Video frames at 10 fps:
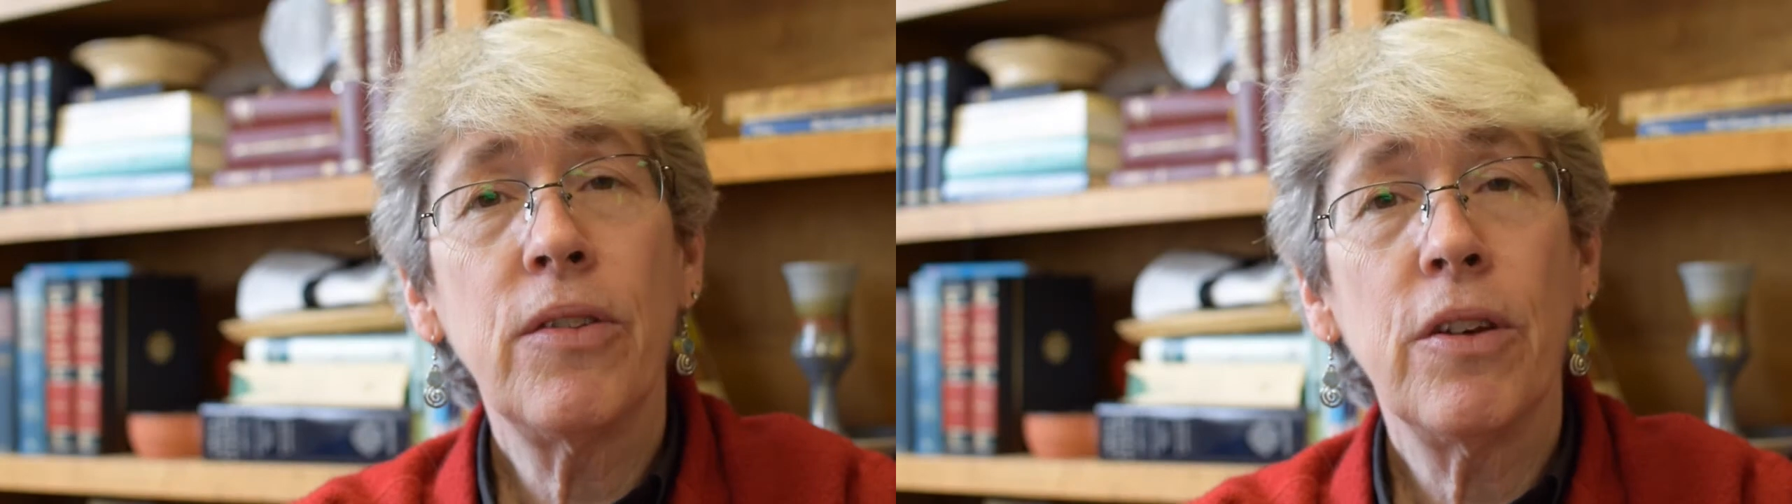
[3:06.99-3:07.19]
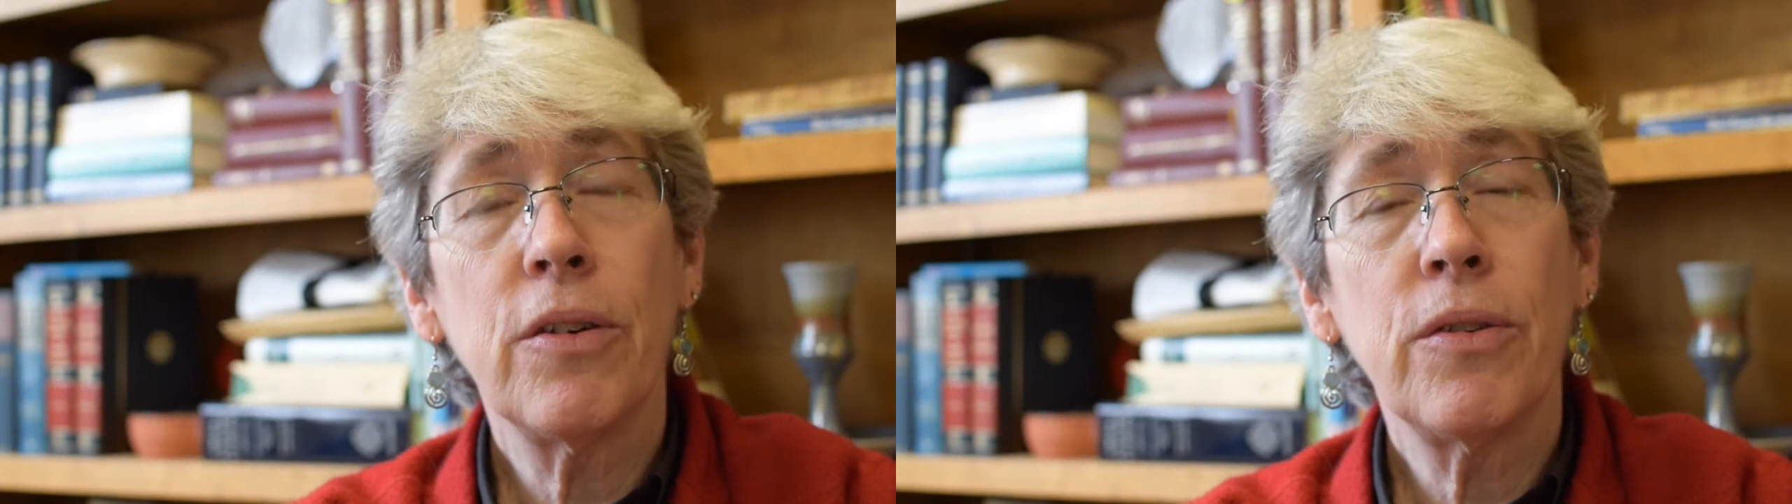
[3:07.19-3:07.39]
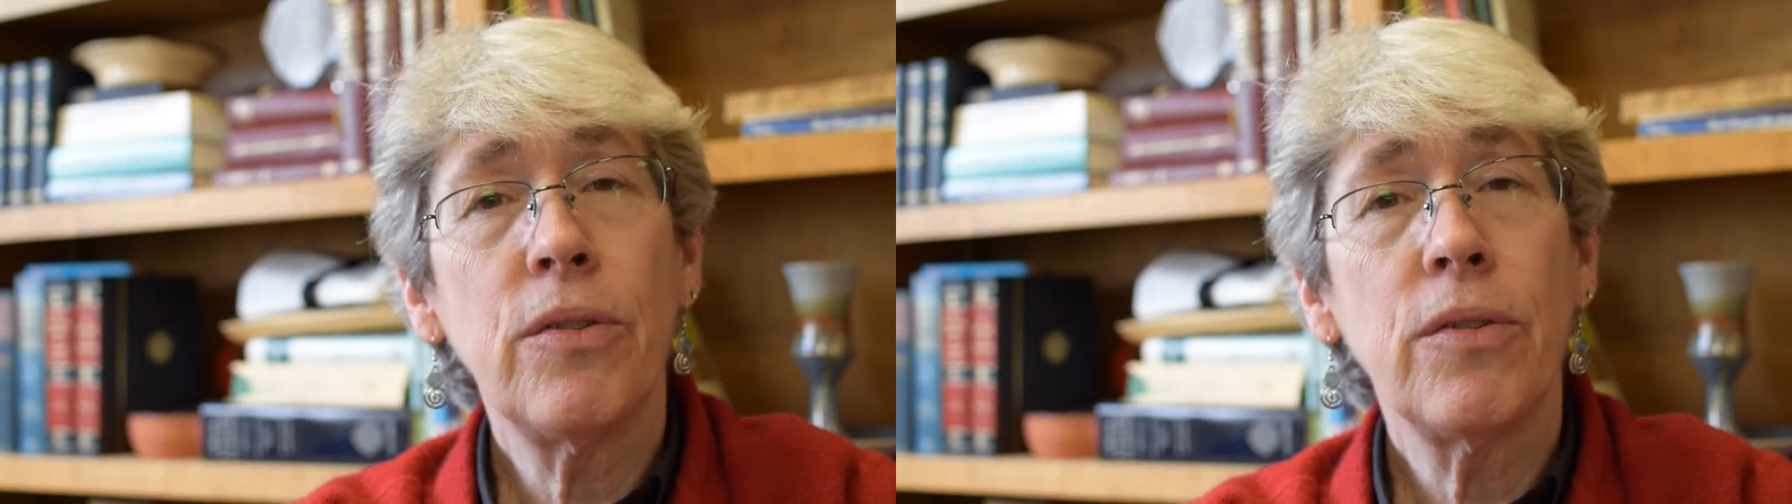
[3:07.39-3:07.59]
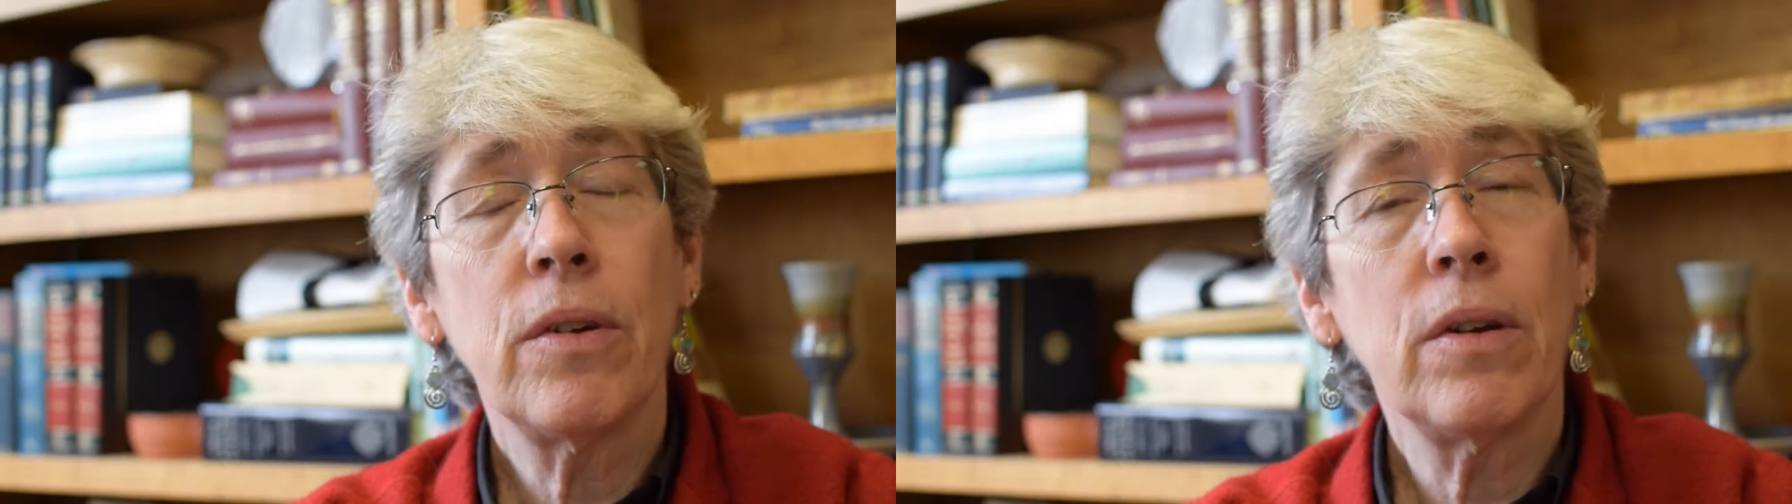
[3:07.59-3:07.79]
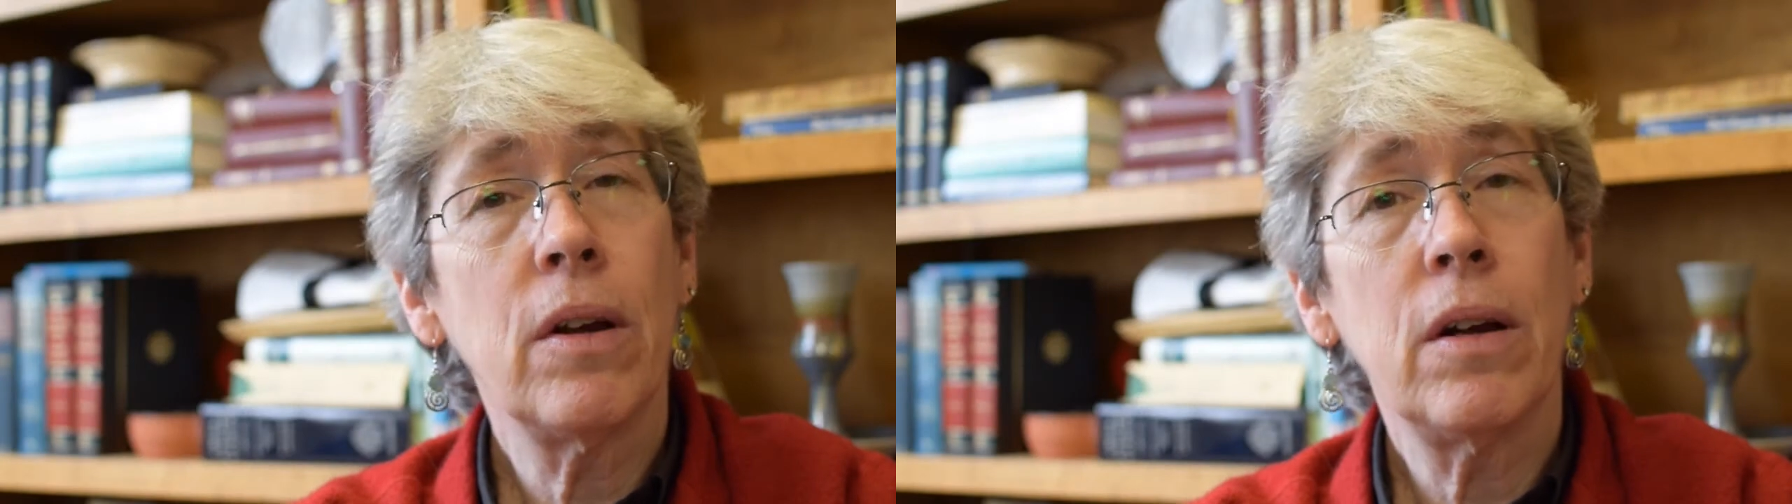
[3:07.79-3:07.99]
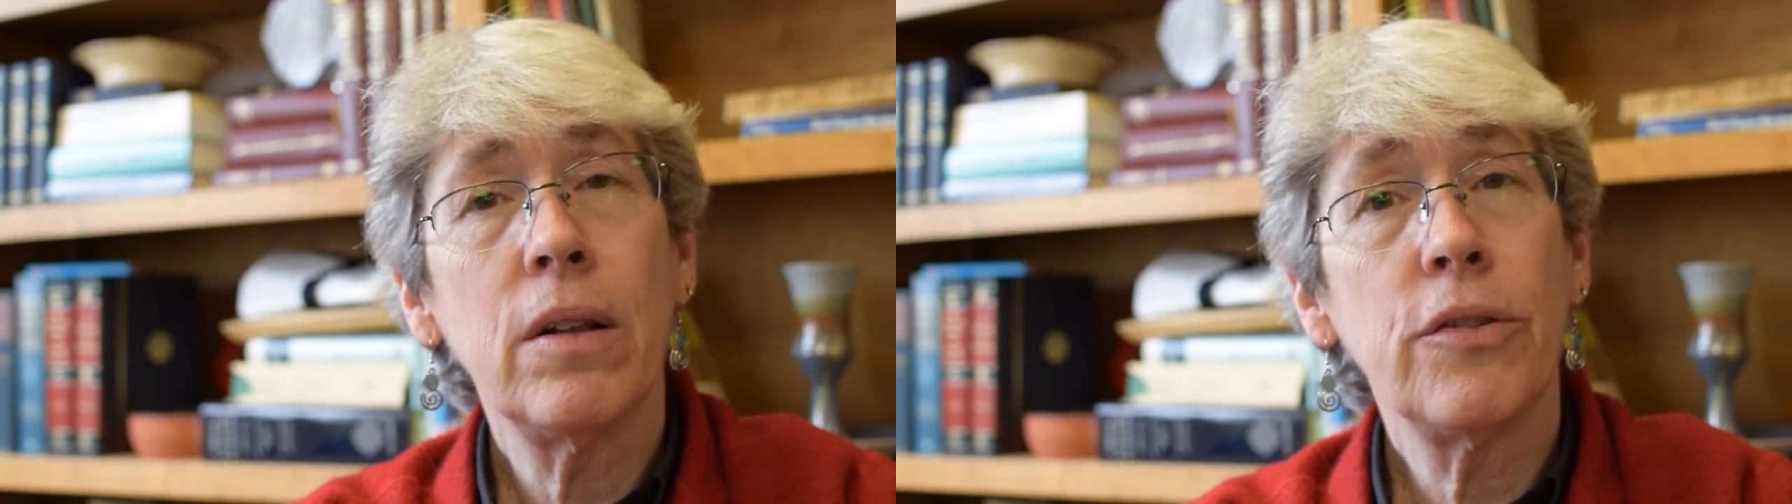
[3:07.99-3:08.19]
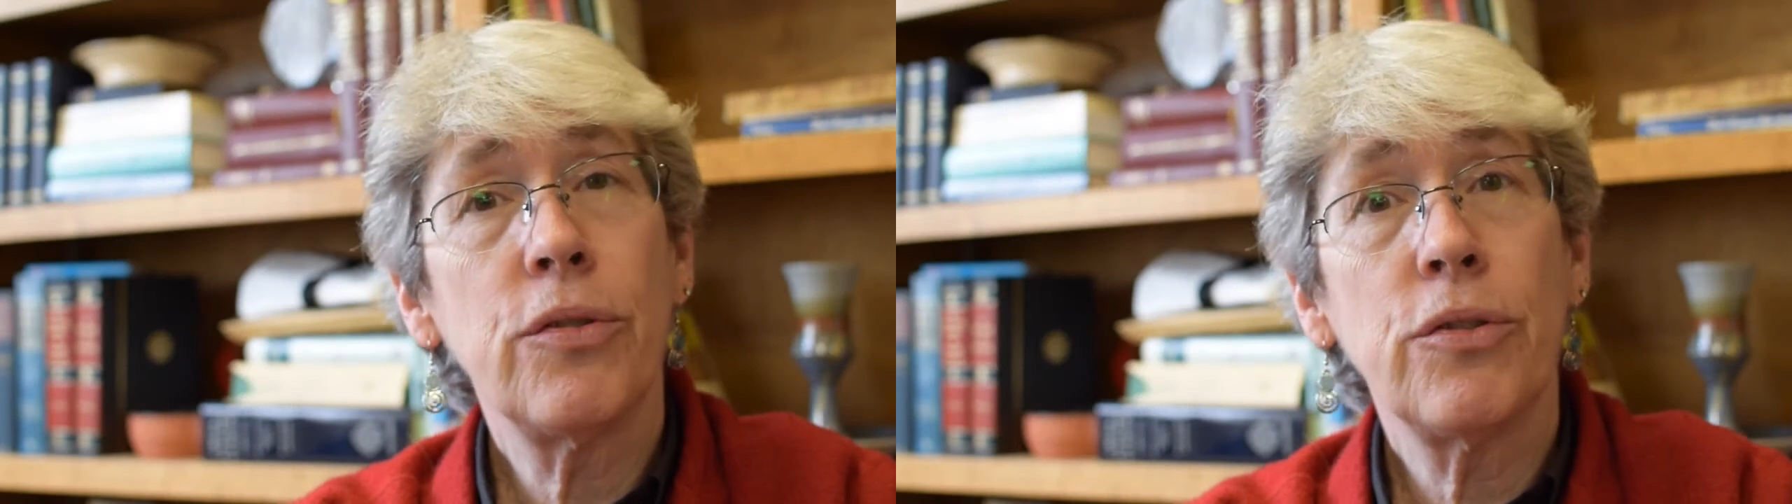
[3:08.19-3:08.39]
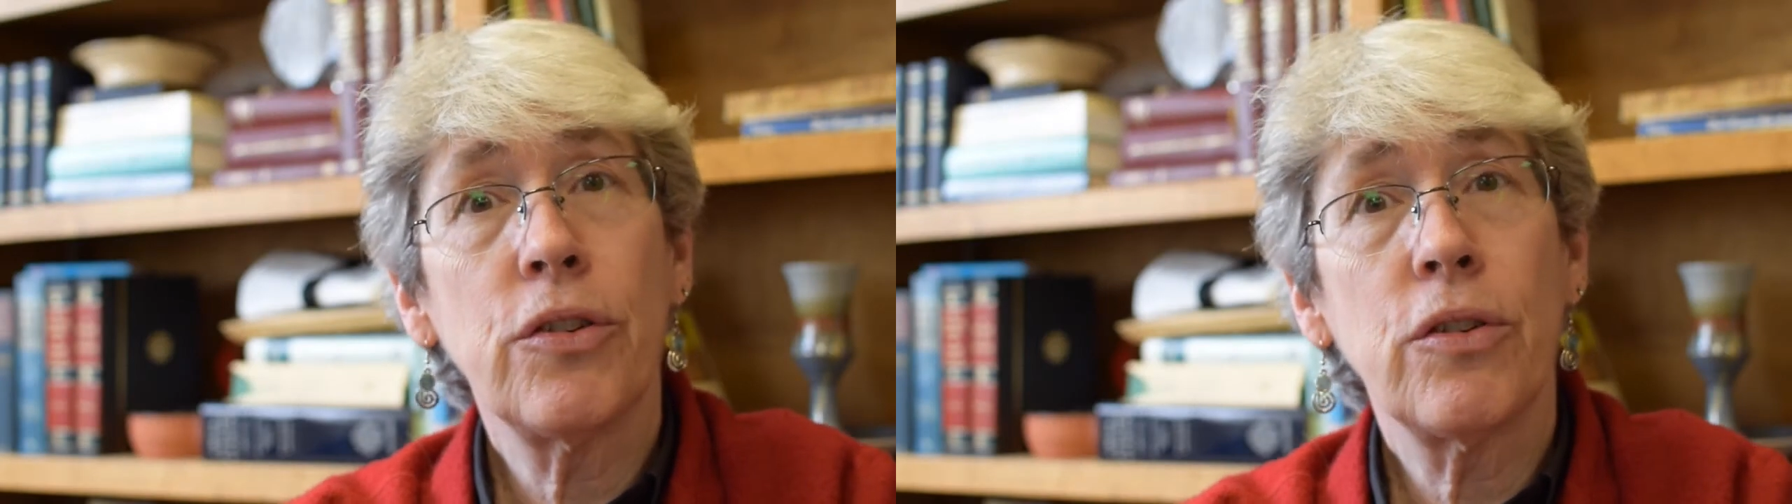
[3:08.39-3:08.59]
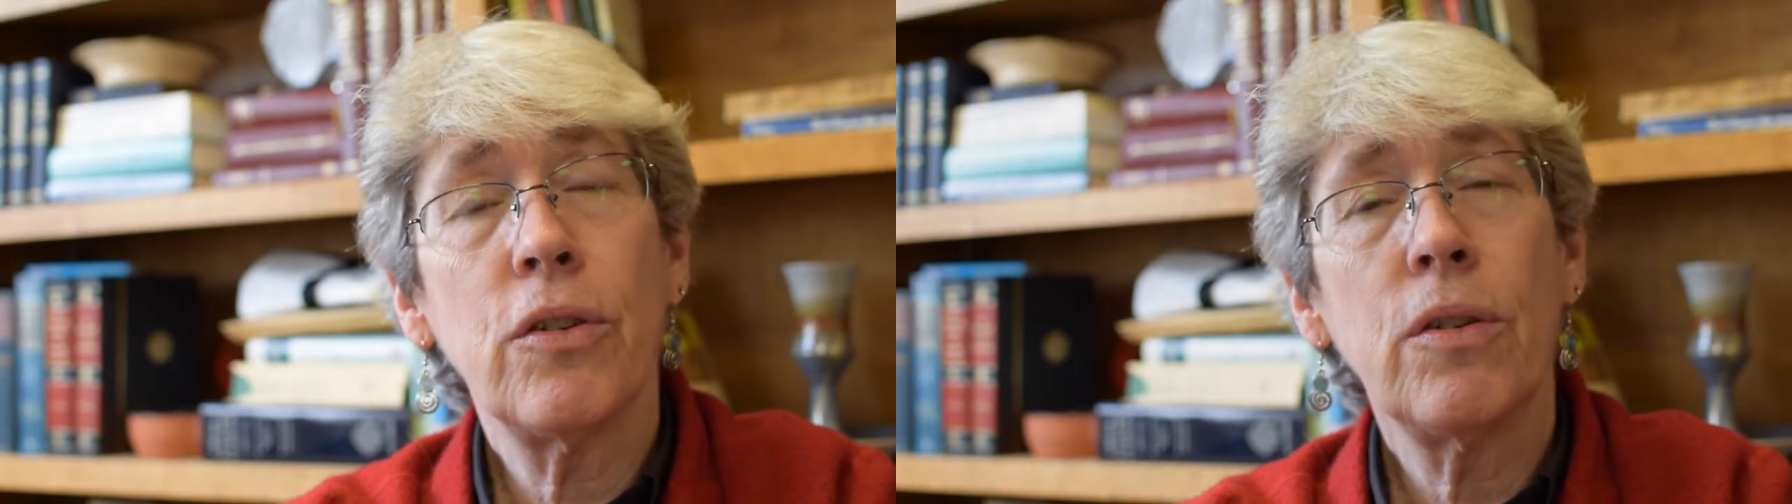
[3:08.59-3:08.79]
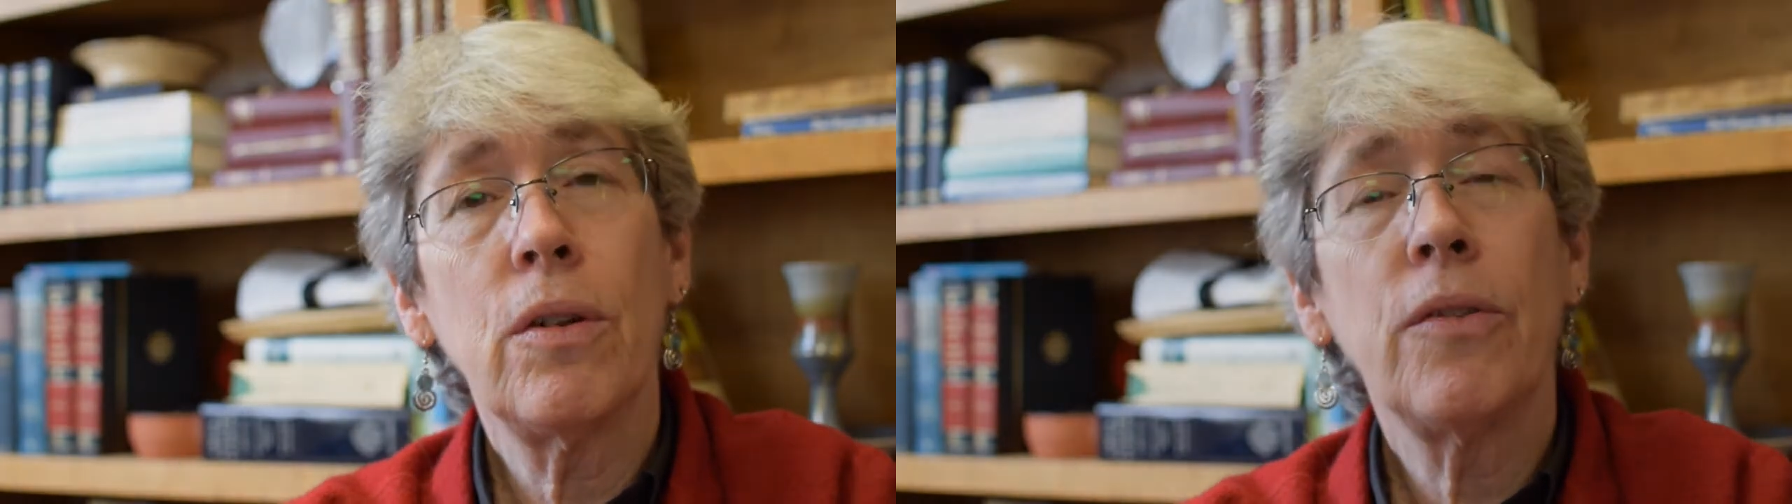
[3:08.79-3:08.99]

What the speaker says: year's liturgical